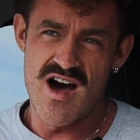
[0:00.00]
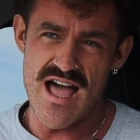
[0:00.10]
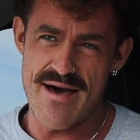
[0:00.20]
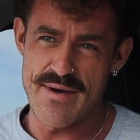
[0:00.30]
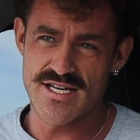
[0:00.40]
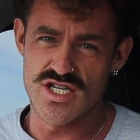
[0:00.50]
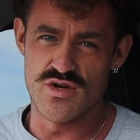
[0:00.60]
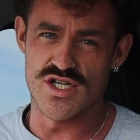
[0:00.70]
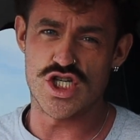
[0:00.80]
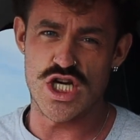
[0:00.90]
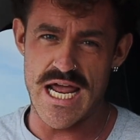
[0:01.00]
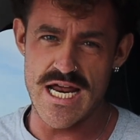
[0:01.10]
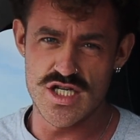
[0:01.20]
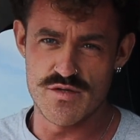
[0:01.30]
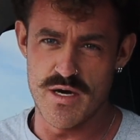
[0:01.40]
I am actually going to
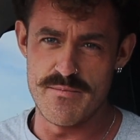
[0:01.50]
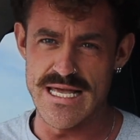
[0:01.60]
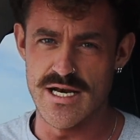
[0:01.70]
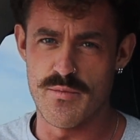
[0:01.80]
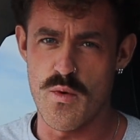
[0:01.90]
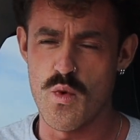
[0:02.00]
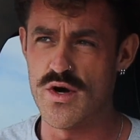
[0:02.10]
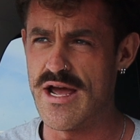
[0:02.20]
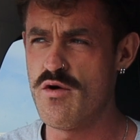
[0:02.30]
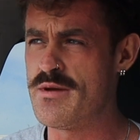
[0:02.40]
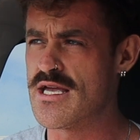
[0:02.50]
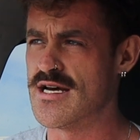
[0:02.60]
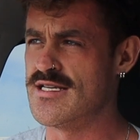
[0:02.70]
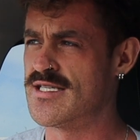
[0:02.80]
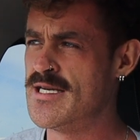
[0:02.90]
change my meal number 1 now,
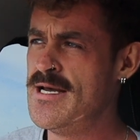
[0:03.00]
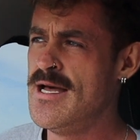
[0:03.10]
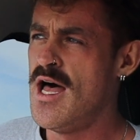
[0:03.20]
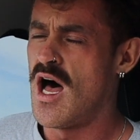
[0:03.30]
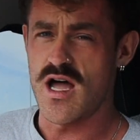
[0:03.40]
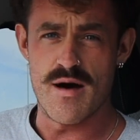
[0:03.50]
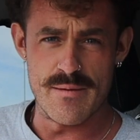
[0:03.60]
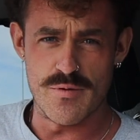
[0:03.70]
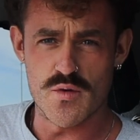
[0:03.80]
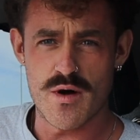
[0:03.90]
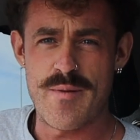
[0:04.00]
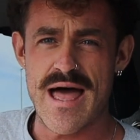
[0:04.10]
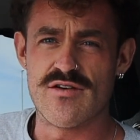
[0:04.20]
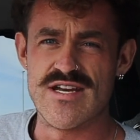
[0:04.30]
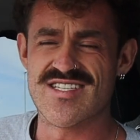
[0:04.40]
because I got my blood work
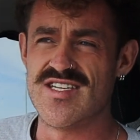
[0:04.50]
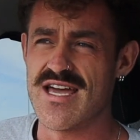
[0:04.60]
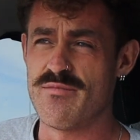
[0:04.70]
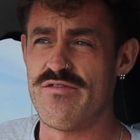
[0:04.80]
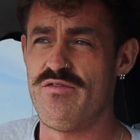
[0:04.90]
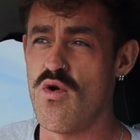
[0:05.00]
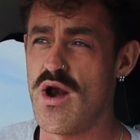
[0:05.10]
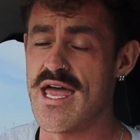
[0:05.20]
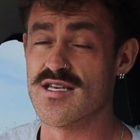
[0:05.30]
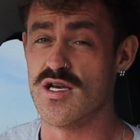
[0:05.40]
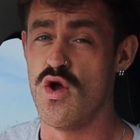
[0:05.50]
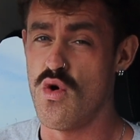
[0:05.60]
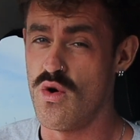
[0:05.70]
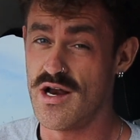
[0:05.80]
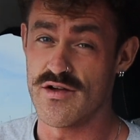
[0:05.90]
back recently and my folate is
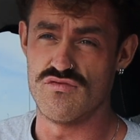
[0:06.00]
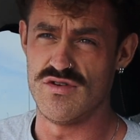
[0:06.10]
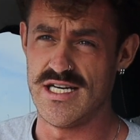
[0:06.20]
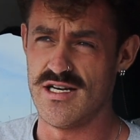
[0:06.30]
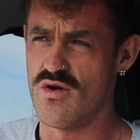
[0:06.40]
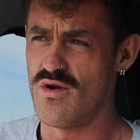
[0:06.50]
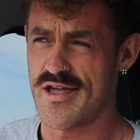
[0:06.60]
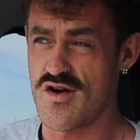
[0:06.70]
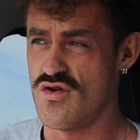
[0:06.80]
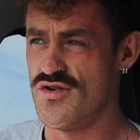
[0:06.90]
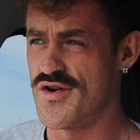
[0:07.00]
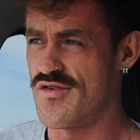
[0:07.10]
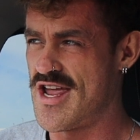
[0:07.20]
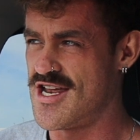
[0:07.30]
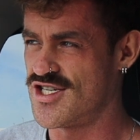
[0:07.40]
low, like really low, like under the
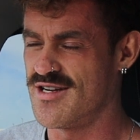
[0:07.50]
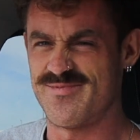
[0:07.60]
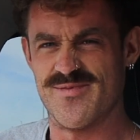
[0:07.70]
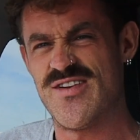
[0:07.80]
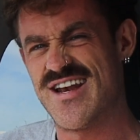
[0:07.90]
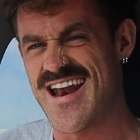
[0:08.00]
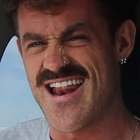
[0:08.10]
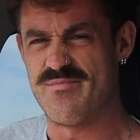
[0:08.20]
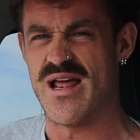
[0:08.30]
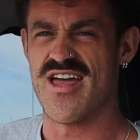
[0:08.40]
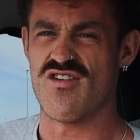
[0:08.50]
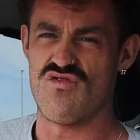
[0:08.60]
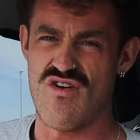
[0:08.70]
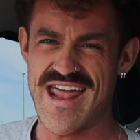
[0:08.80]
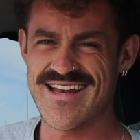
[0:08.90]
range. And I've been feeling a little bit like
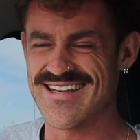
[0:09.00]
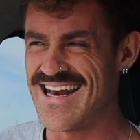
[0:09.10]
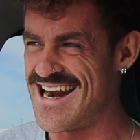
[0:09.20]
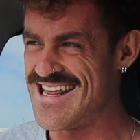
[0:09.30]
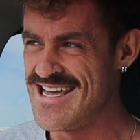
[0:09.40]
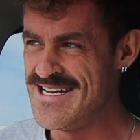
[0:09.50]
wrecked lately,